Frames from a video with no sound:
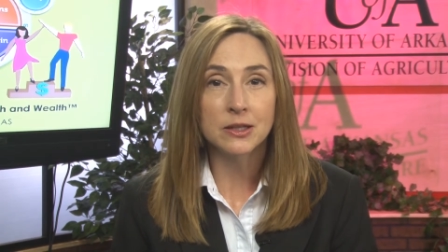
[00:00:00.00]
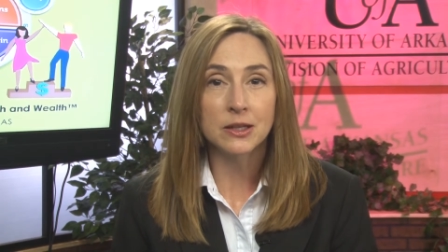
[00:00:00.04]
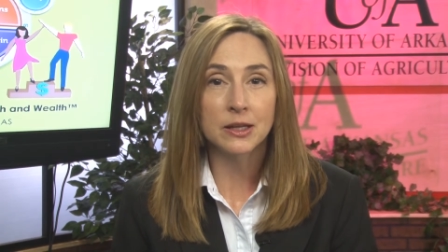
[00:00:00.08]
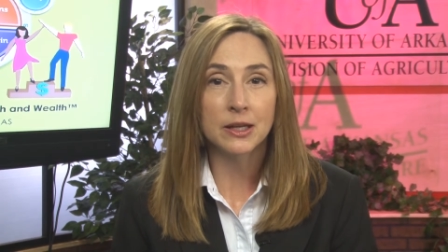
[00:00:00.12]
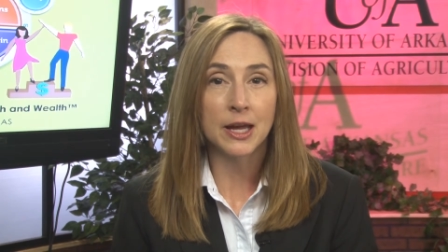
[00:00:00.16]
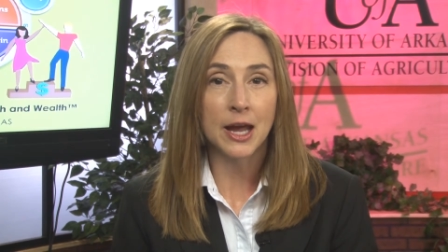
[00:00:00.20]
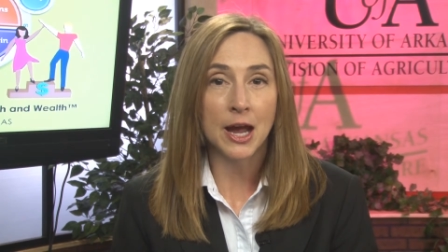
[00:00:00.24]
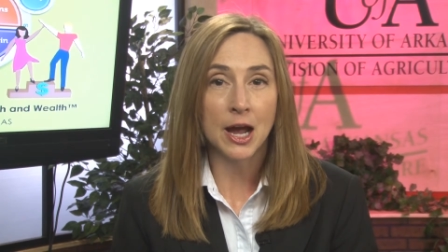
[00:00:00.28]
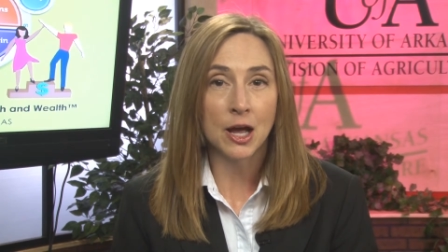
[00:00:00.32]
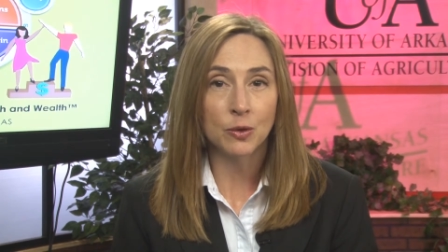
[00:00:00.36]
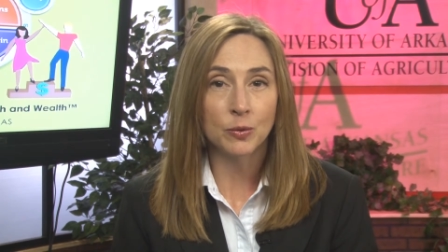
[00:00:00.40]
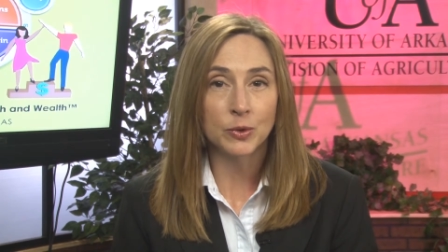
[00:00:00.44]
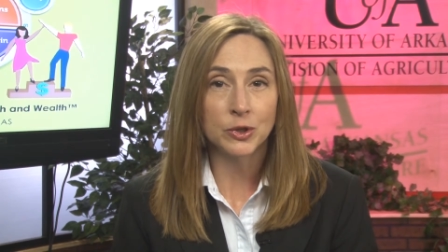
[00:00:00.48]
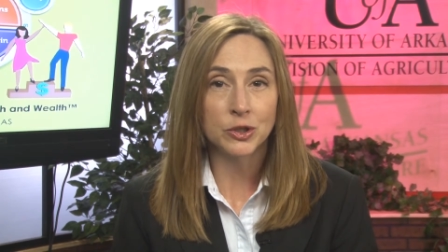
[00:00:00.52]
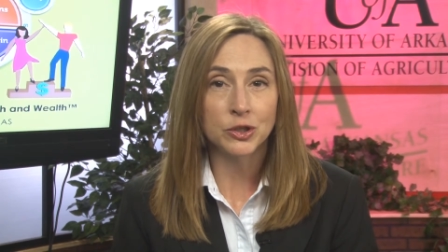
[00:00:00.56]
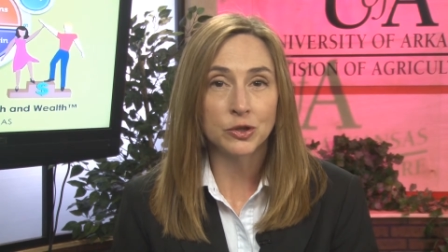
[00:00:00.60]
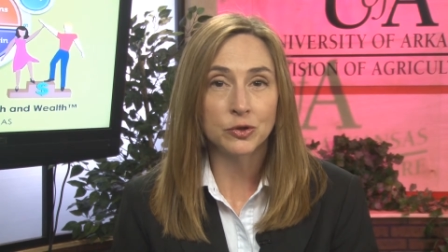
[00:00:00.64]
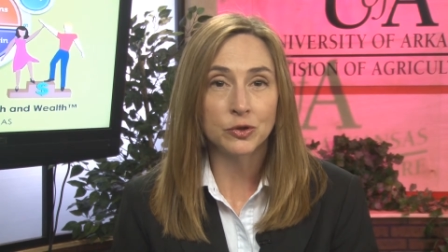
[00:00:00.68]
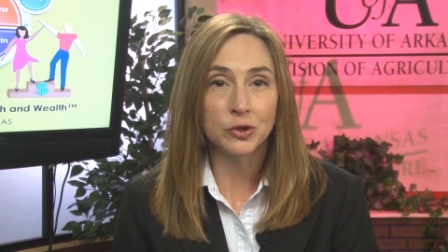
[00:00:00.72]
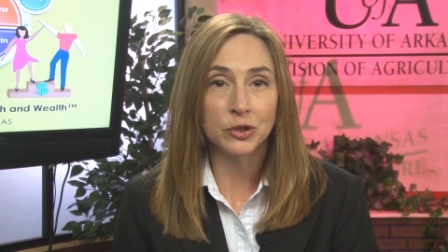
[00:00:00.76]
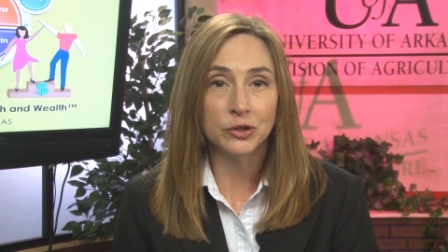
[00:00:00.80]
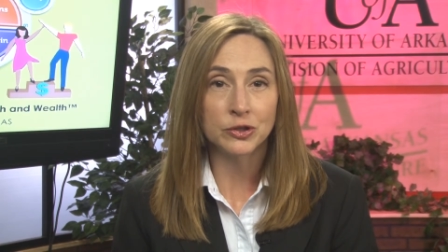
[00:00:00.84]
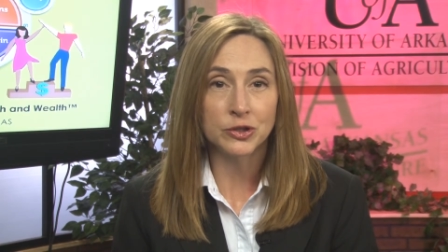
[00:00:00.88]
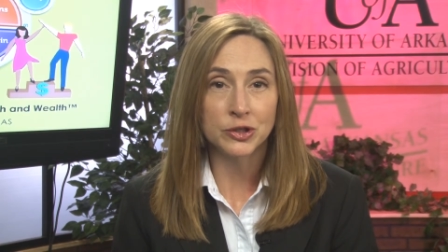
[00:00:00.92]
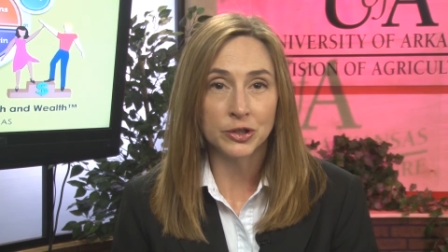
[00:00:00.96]
the calories
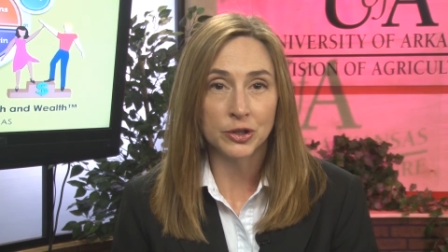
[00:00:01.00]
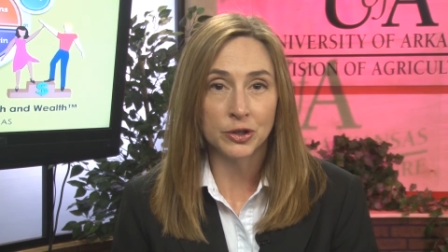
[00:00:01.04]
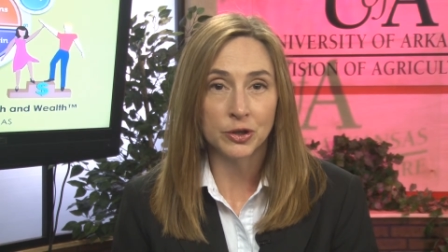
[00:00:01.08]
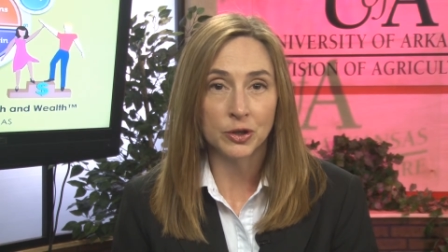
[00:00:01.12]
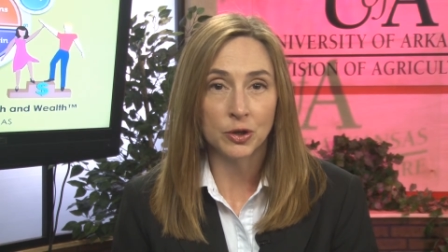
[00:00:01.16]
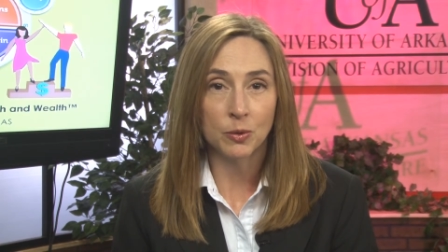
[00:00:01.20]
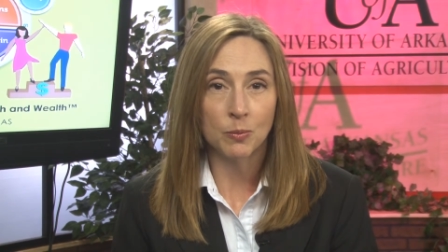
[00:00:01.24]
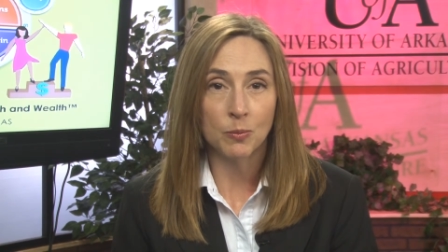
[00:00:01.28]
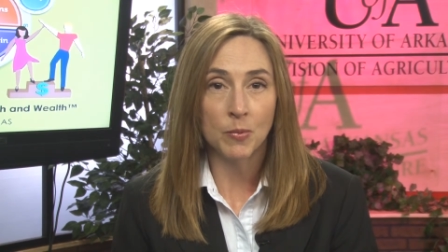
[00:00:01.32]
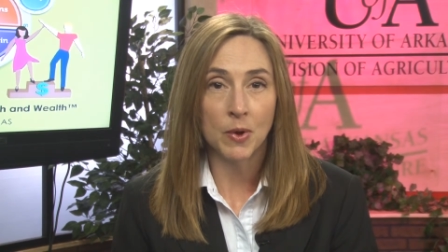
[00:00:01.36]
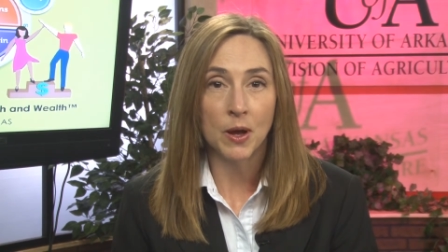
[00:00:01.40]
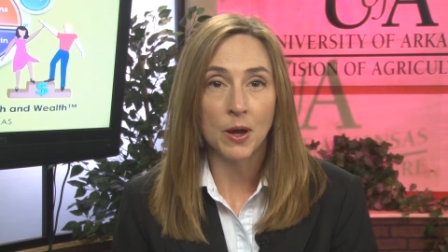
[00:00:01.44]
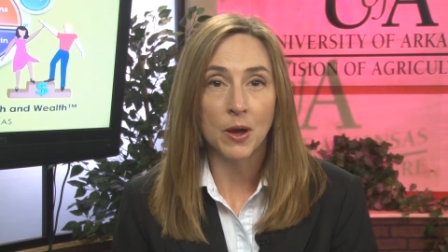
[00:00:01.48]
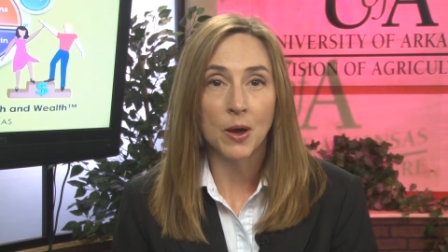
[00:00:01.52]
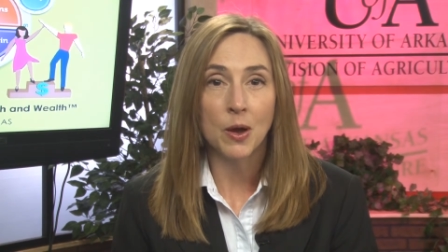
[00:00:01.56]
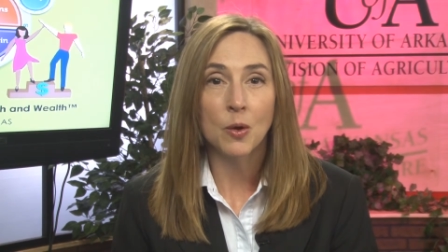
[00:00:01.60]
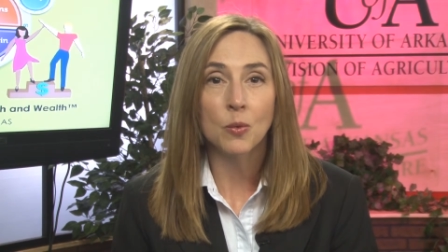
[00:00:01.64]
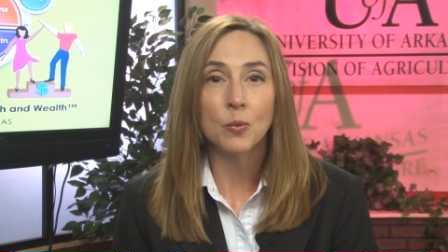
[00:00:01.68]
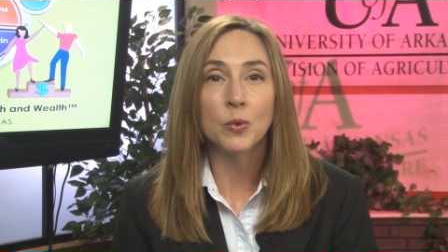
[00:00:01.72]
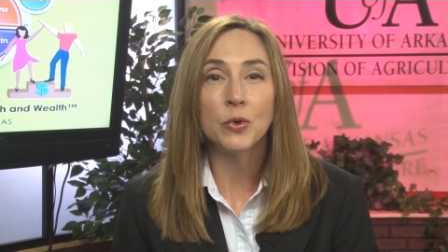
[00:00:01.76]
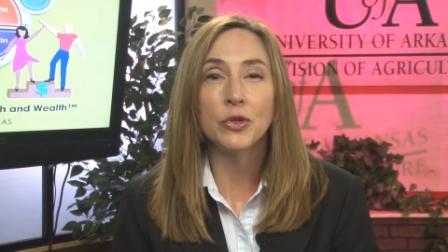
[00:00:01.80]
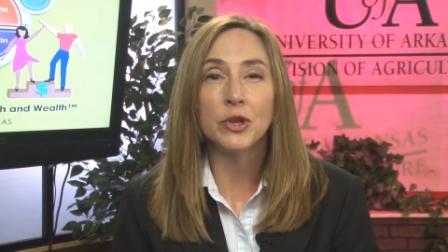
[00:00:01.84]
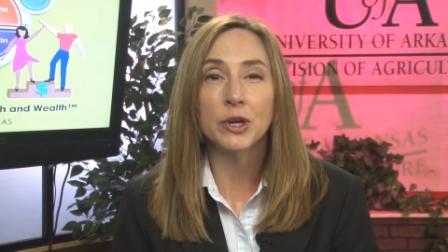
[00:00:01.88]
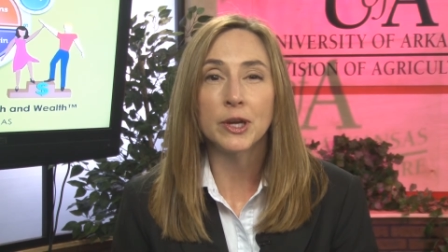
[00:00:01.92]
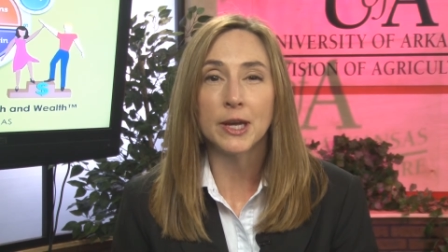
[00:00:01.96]
you consume
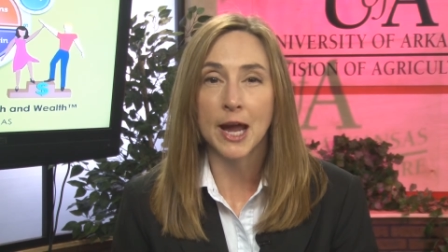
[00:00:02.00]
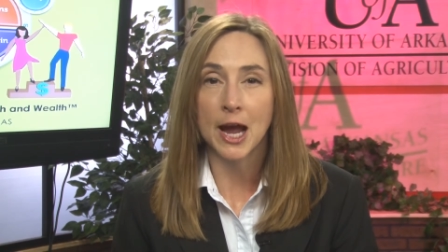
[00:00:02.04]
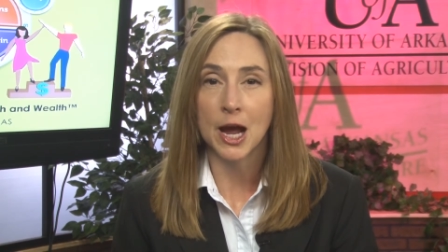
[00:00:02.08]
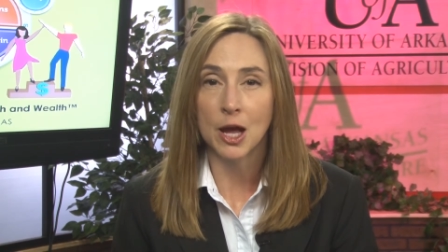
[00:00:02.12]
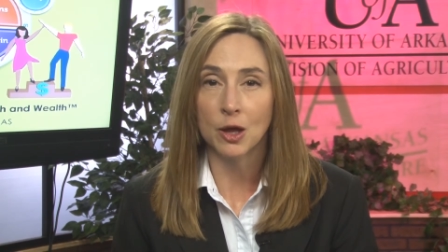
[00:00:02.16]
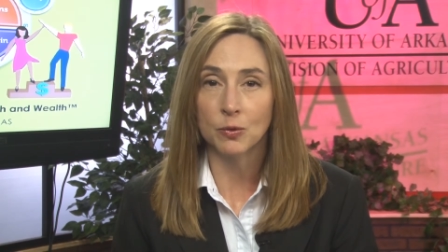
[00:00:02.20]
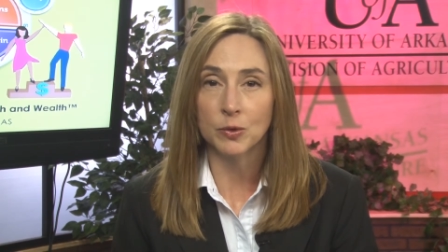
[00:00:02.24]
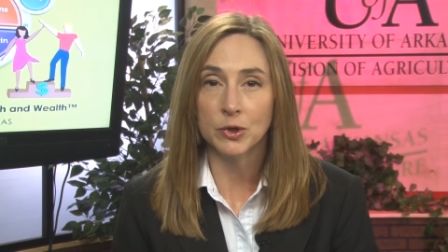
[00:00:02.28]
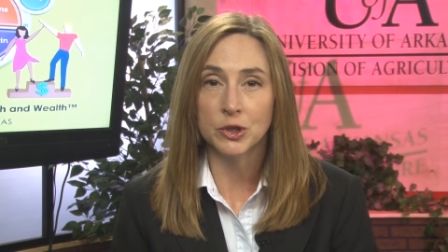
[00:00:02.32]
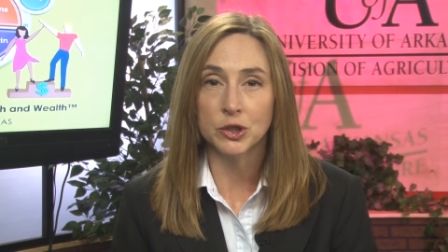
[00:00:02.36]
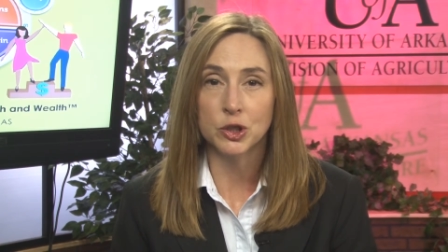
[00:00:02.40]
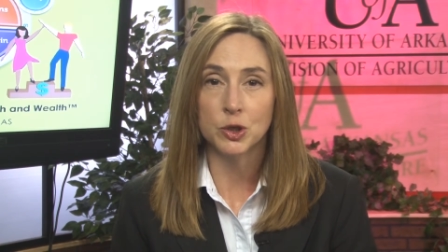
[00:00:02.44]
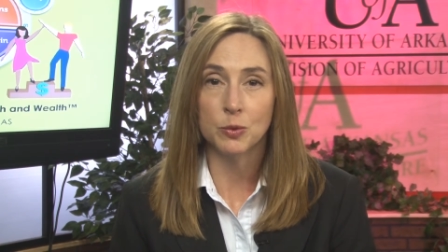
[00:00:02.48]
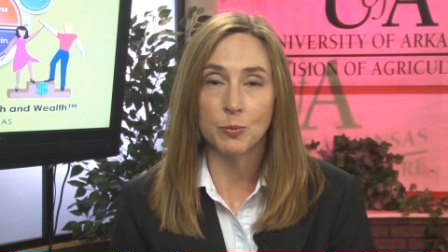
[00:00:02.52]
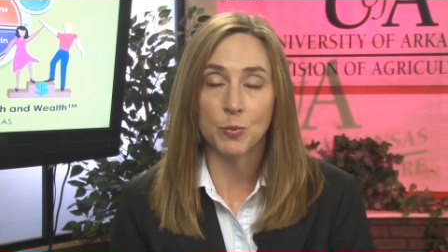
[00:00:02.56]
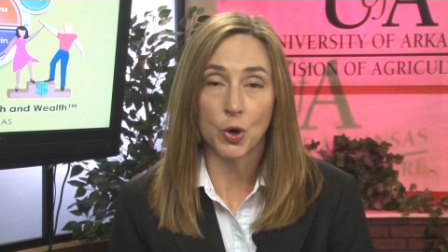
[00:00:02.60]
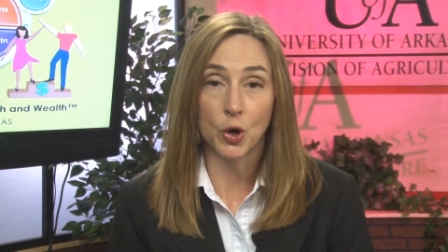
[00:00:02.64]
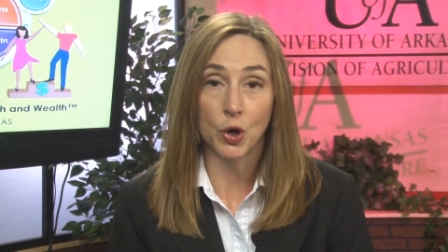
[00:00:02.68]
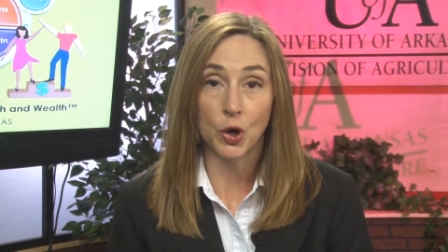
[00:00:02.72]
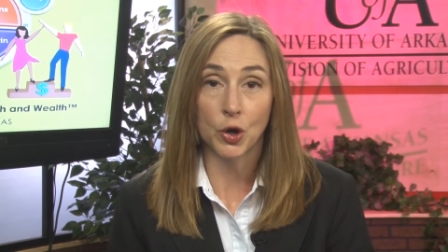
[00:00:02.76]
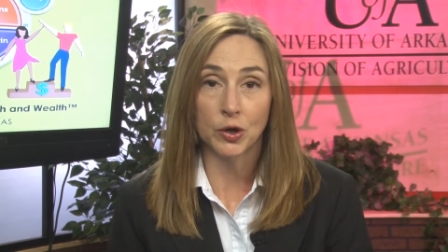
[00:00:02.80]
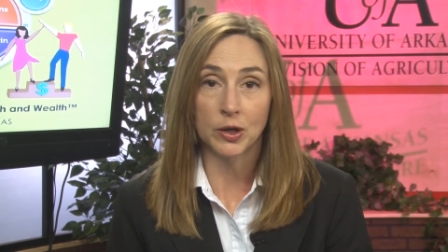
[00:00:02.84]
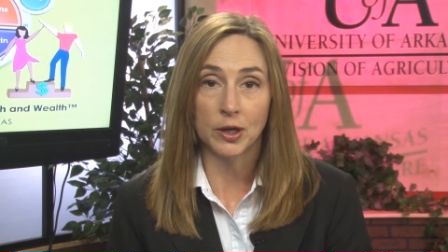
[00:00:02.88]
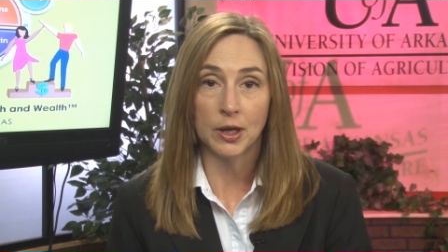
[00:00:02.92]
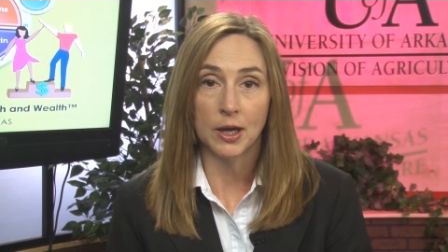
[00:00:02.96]
with the calories you
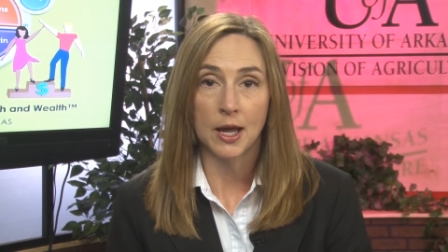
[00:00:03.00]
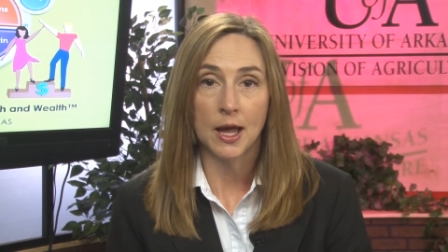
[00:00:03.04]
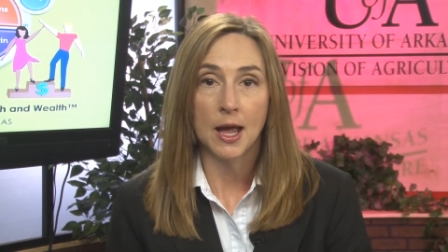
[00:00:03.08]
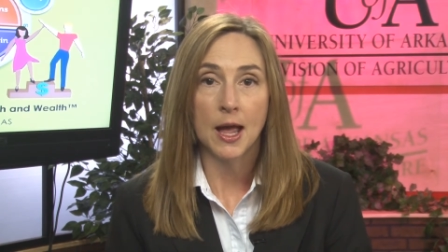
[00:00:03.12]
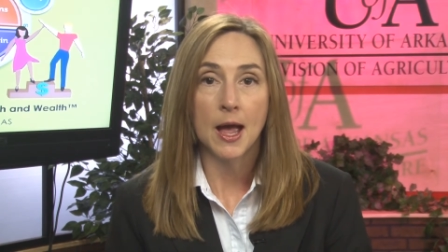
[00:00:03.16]
burn.